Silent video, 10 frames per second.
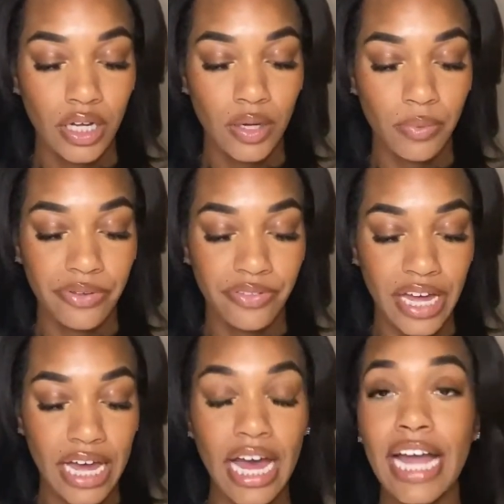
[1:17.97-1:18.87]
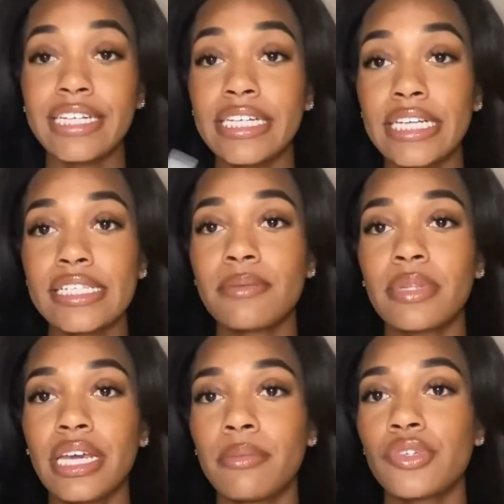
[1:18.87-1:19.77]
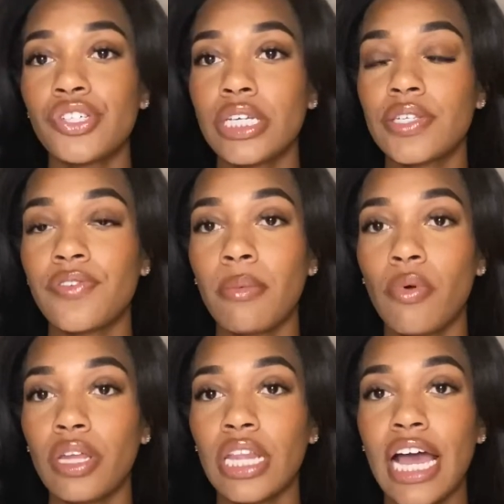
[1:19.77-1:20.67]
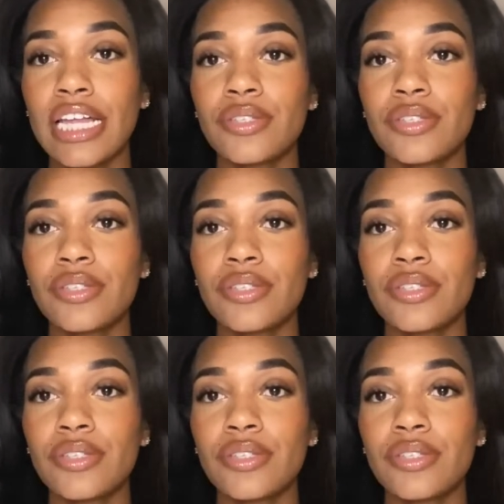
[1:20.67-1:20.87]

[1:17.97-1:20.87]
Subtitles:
With that. I did get some of the images from online,